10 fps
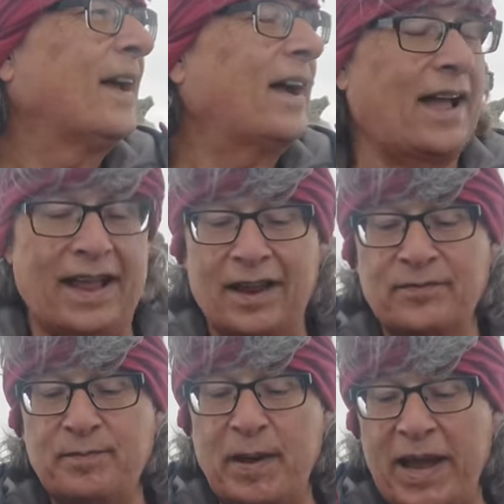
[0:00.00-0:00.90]
Uh,
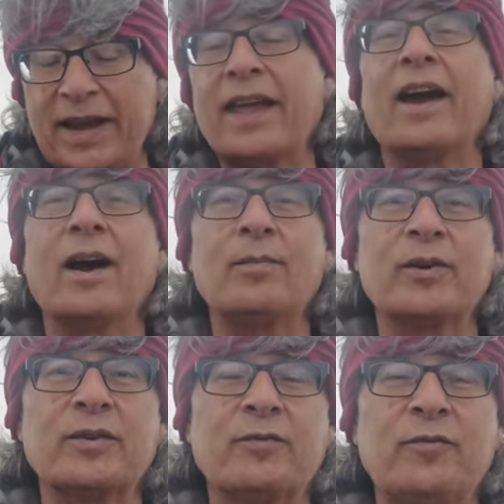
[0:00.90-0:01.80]
I've paired it up with a